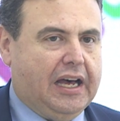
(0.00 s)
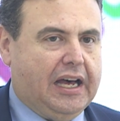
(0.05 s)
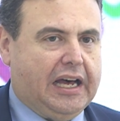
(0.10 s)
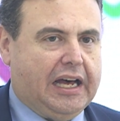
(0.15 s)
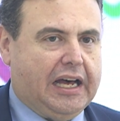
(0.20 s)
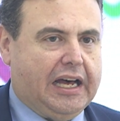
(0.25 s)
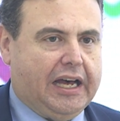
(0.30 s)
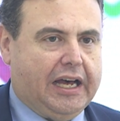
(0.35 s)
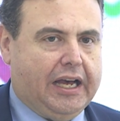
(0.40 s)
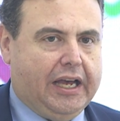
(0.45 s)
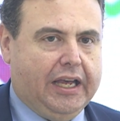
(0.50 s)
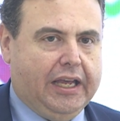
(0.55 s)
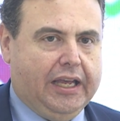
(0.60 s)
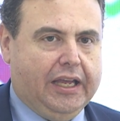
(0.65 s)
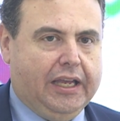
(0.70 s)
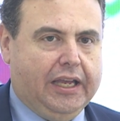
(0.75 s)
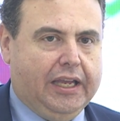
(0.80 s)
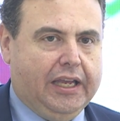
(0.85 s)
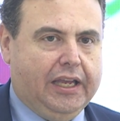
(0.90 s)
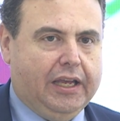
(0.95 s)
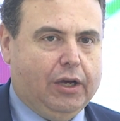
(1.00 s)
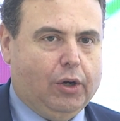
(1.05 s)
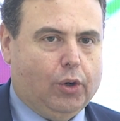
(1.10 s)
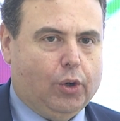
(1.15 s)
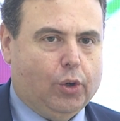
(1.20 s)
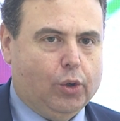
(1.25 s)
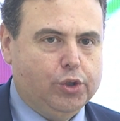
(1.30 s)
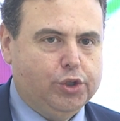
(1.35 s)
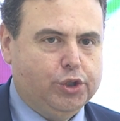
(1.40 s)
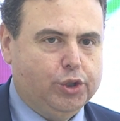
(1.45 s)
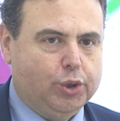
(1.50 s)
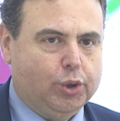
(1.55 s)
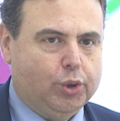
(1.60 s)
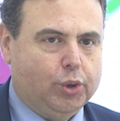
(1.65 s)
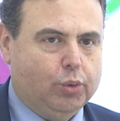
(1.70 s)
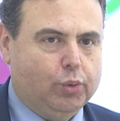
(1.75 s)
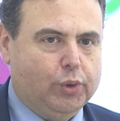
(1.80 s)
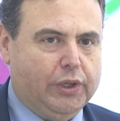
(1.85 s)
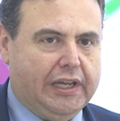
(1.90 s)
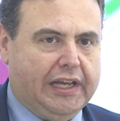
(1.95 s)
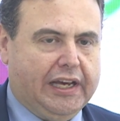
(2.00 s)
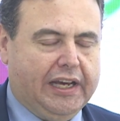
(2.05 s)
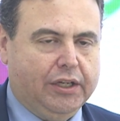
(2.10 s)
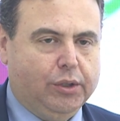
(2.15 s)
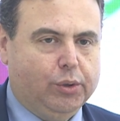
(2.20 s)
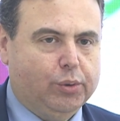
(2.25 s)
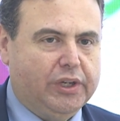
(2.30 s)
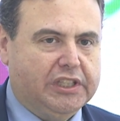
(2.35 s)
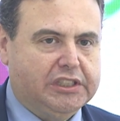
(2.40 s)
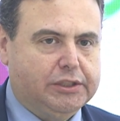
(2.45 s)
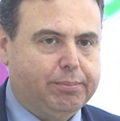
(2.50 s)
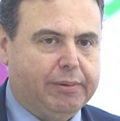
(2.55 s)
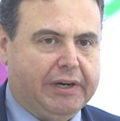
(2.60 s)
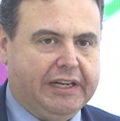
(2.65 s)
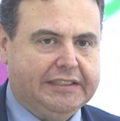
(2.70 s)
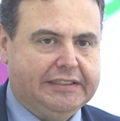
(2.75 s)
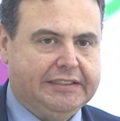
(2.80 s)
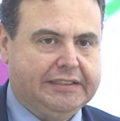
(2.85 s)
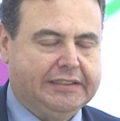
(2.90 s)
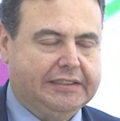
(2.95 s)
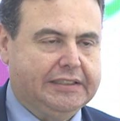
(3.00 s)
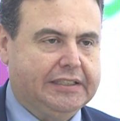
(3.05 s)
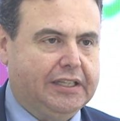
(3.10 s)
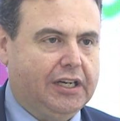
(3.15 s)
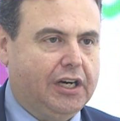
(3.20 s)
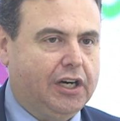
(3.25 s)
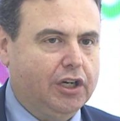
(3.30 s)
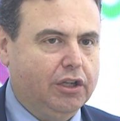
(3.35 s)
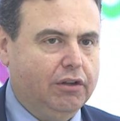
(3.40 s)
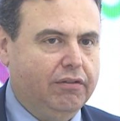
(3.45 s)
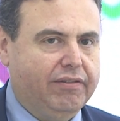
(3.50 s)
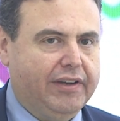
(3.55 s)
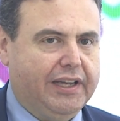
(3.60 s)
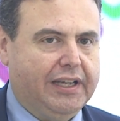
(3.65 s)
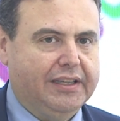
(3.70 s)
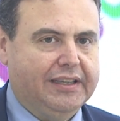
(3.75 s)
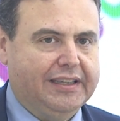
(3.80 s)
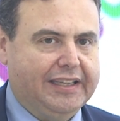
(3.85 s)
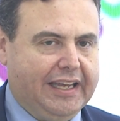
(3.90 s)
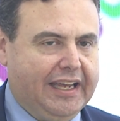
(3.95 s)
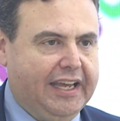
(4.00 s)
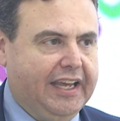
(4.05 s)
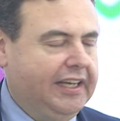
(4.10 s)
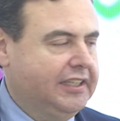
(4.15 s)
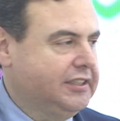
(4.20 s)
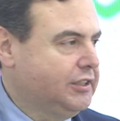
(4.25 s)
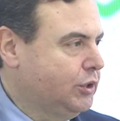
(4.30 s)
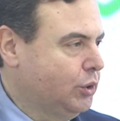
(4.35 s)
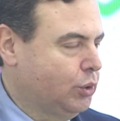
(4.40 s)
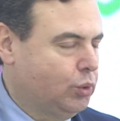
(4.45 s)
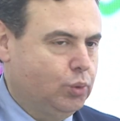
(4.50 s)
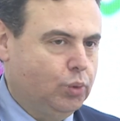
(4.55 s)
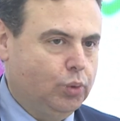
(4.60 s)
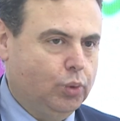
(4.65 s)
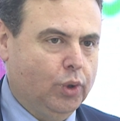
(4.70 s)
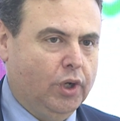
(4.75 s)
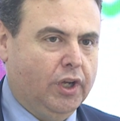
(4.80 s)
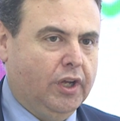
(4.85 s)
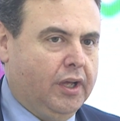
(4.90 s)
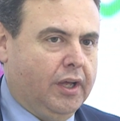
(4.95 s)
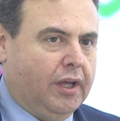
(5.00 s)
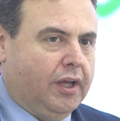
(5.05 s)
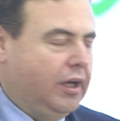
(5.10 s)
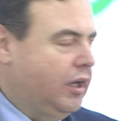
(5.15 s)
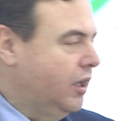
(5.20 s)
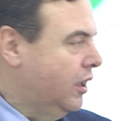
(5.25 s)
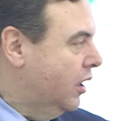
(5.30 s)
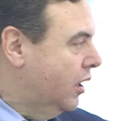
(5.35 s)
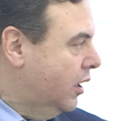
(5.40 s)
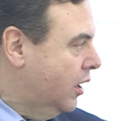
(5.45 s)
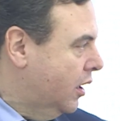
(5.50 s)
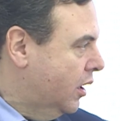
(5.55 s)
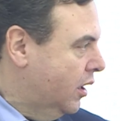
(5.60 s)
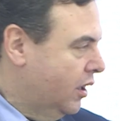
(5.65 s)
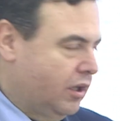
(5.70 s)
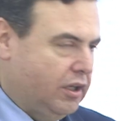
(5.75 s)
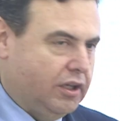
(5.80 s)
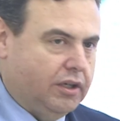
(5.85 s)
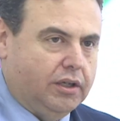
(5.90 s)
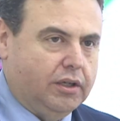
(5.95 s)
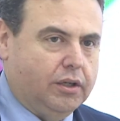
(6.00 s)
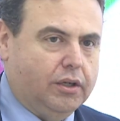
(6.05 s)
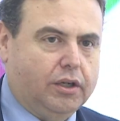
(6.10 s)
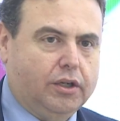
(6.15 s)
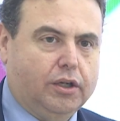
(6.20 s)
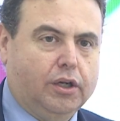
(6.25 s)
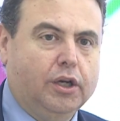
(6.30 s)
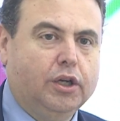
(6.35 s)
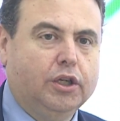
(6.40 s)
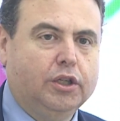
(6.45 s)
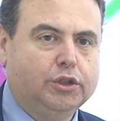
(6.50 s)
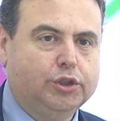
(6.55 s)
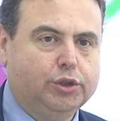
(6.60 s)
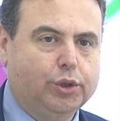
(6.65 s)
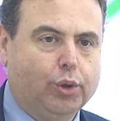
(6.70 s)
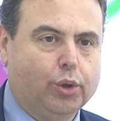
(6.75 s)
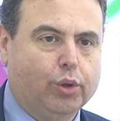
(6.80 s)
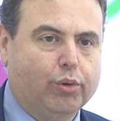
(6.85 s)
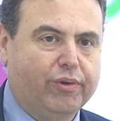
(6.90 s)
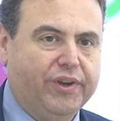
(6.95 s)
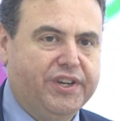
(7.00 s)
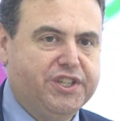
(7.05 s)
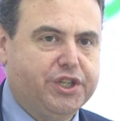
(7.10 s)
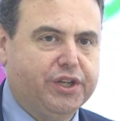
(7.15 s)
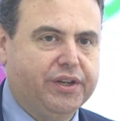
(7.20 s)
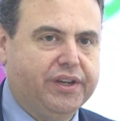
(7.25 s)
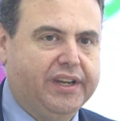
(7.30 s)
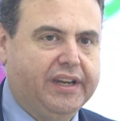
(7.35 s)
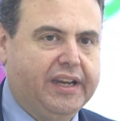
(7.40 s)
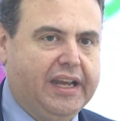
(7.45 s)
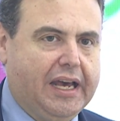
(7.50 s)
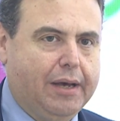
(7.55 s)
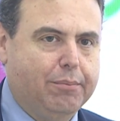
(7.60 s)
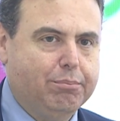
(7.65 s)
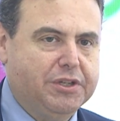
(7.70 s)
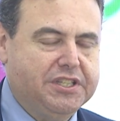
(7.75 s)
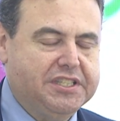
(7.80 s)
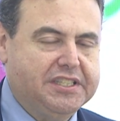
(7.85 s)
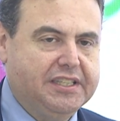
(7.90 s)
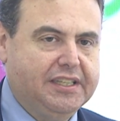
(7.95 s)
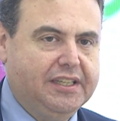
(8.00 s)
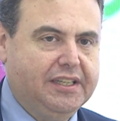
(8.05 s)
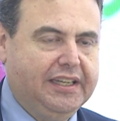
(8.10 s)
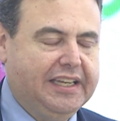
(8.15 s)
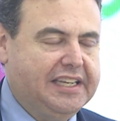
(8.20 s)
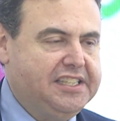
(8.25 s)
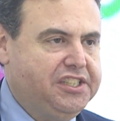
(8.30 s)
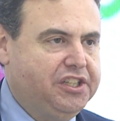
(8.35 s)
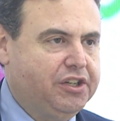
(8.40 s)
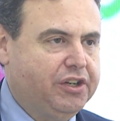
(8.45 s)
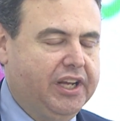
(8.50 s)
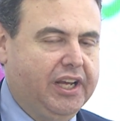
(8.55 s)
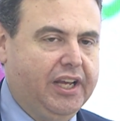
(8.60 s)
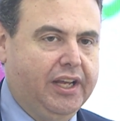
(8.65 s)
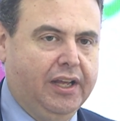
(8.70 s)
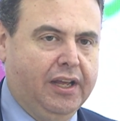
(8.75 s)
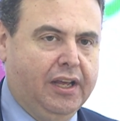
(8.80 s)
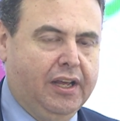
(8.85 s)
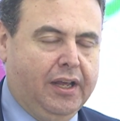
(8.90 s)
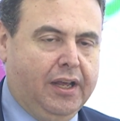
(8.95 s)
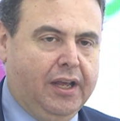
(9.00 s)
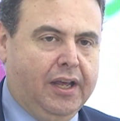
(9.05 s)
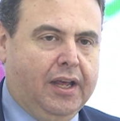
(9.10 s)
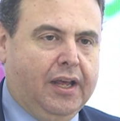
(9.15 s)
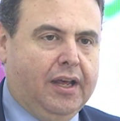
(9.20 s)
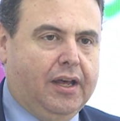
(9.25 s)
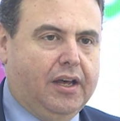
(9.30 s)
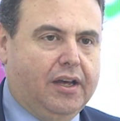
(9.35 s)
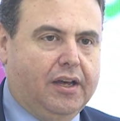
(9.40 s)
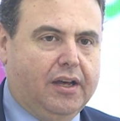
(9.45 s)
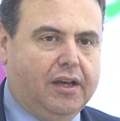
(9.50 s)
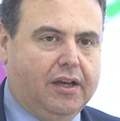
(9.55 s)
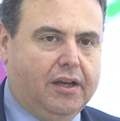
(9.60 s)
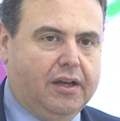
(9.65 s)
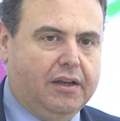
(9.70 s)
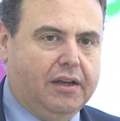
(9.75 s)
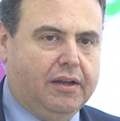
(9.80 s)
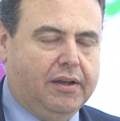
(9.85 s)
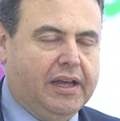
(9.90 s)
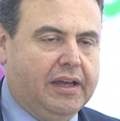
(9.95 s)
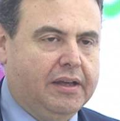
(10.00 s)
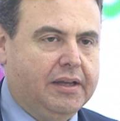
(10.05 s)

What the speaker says: I also would like to express heartfelt thanks to the Norwegian Embassy. Yesterday, it